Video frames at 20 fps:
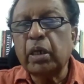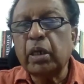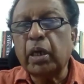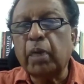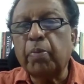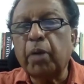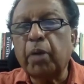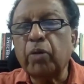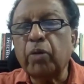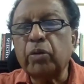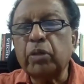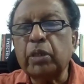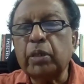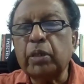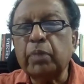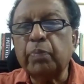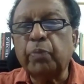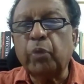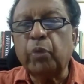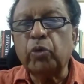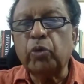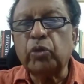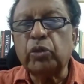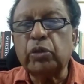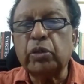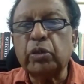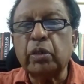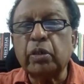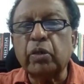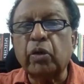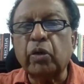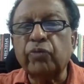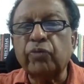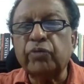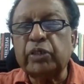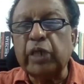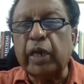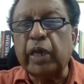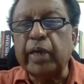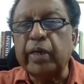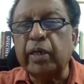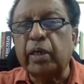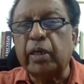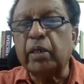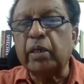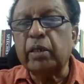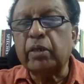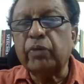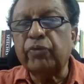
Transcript: about the posture of China